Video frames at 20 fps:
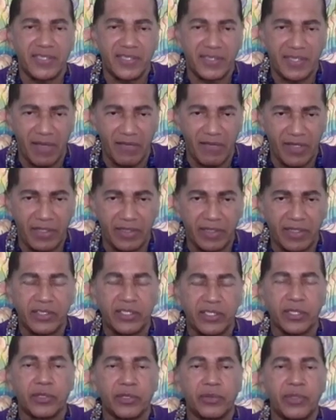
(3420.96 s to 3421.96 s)
7,
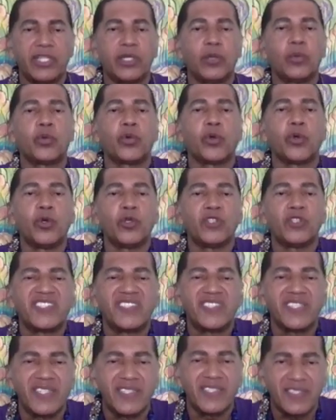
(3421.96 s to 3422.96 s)
to create a world
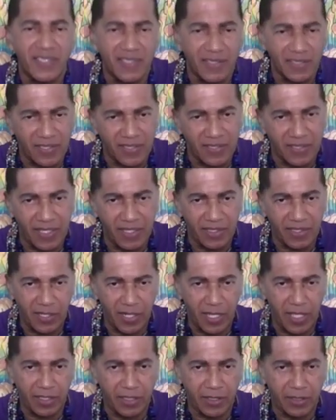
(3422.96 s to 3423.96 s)
citizens think
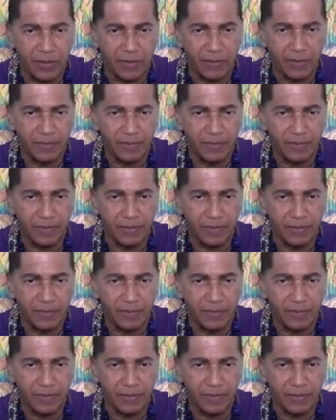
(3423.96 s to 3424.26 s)
tank.